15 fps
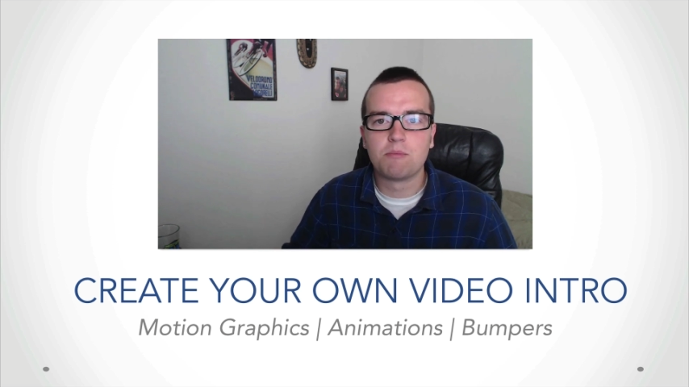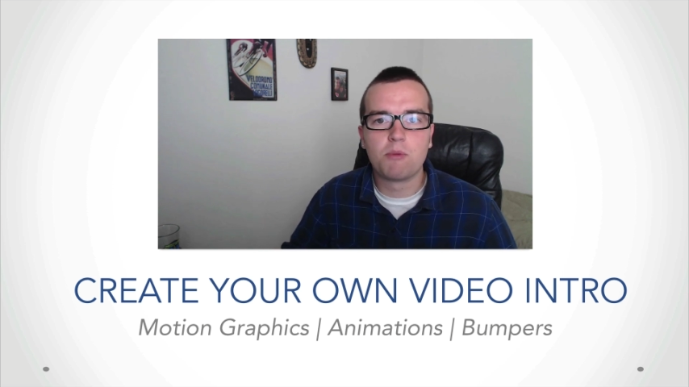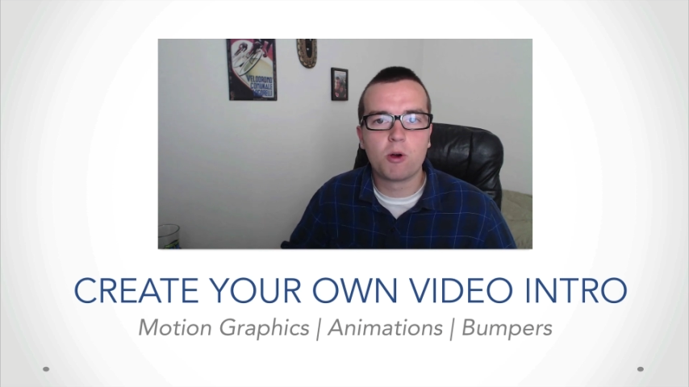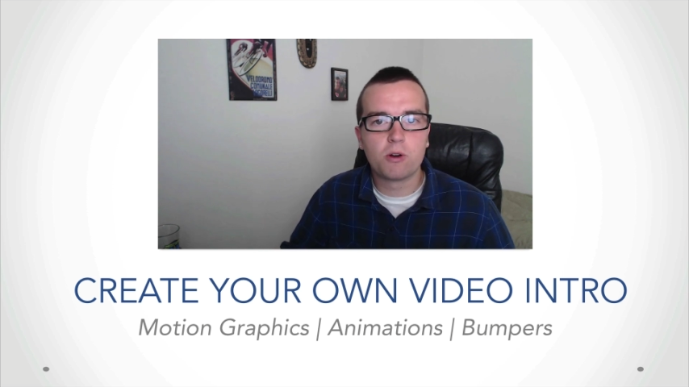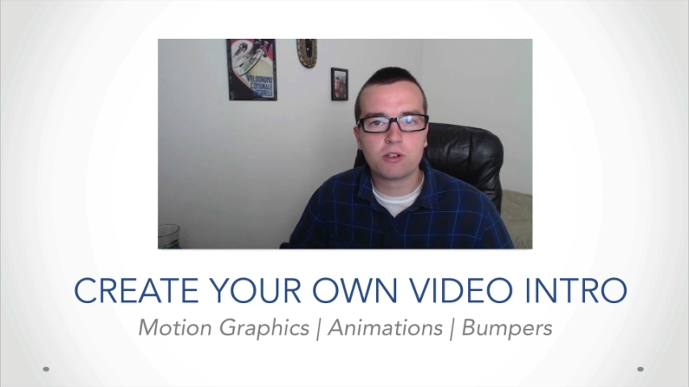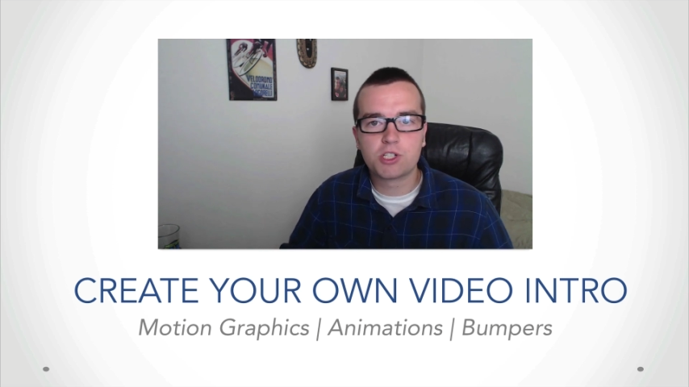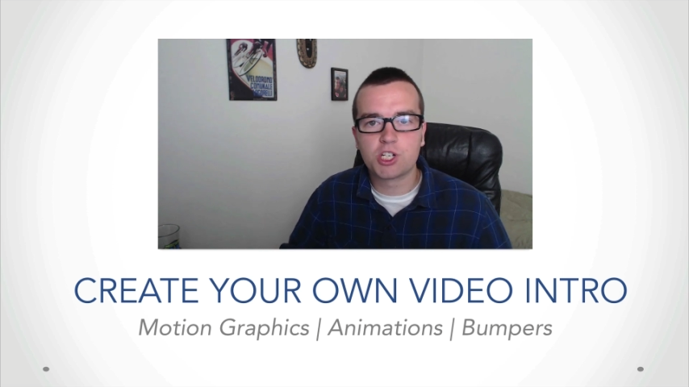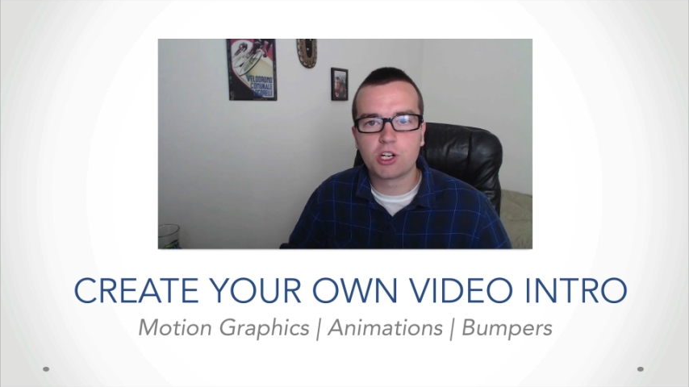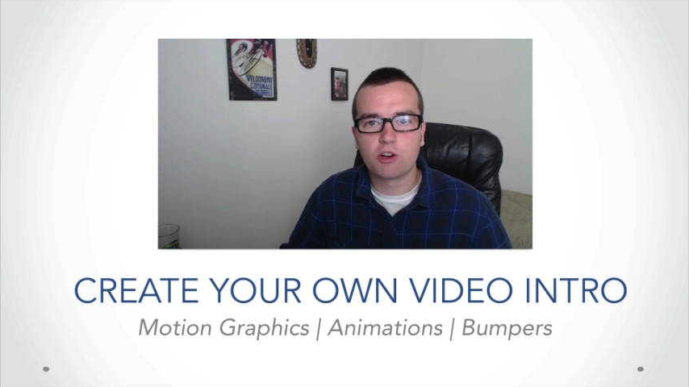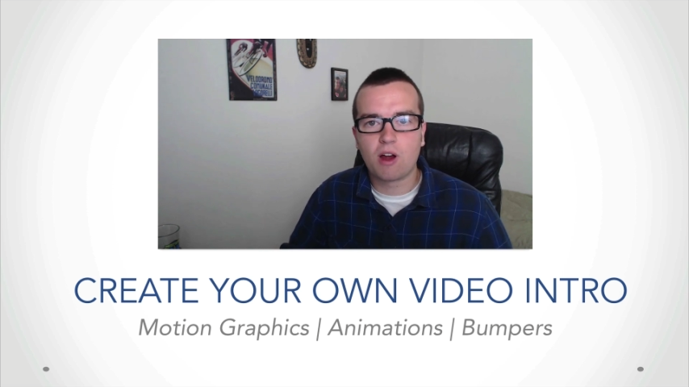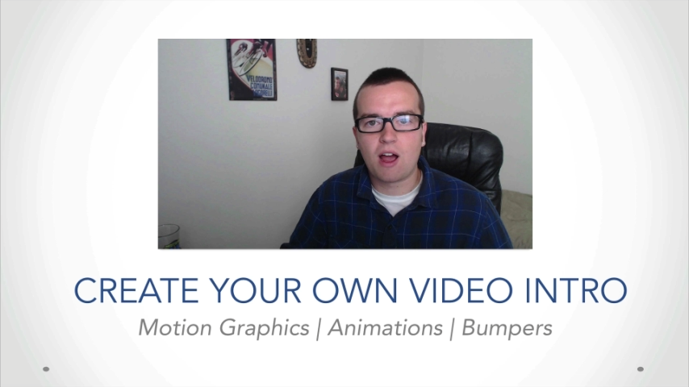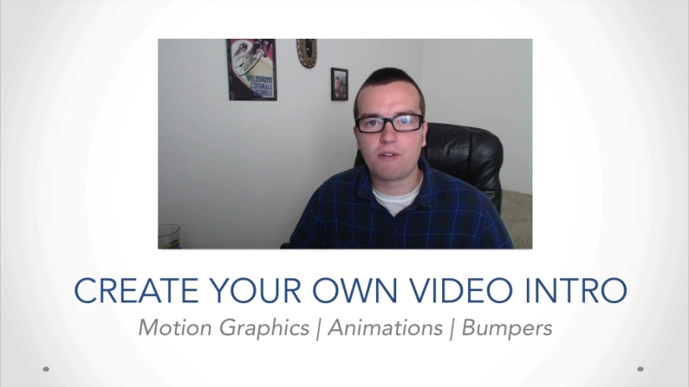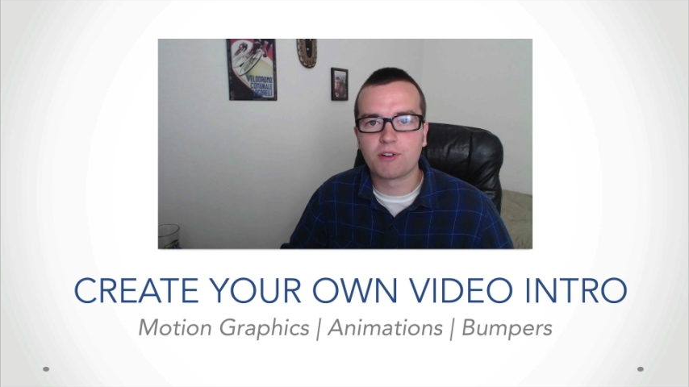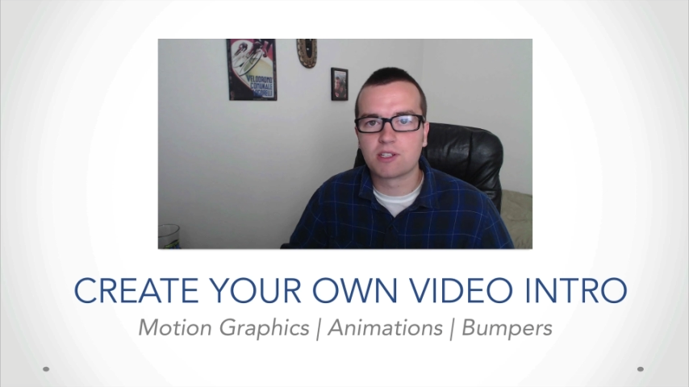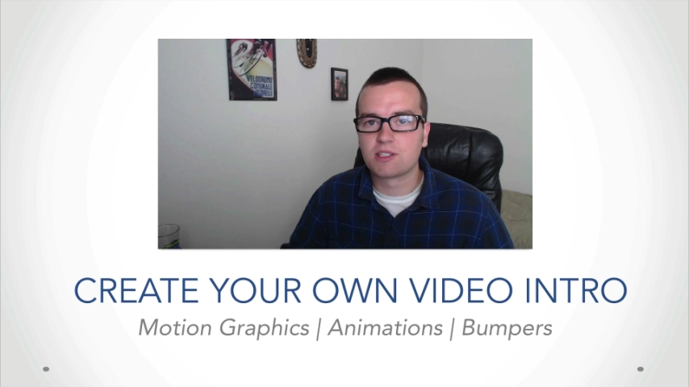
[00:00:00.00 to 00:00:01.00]
and motion
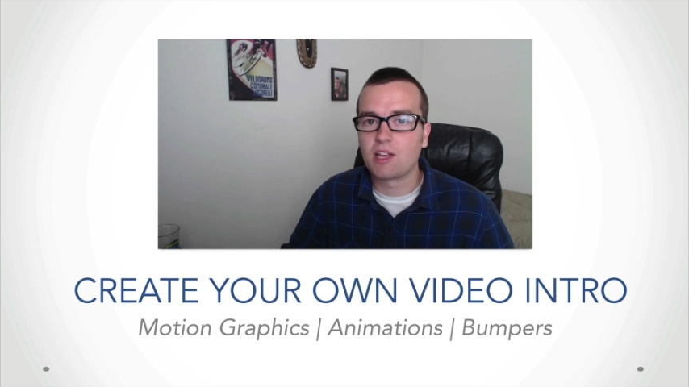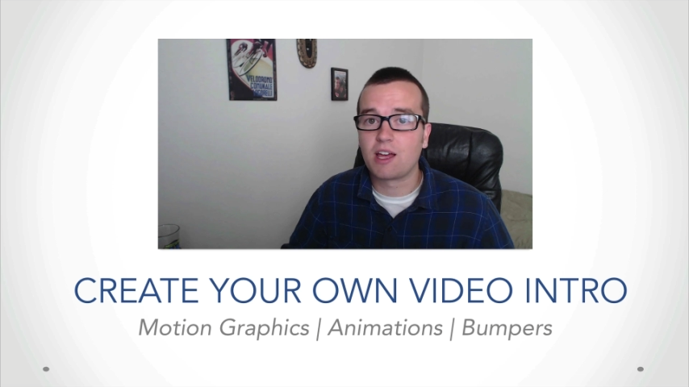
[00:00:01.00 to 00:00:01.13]
graphics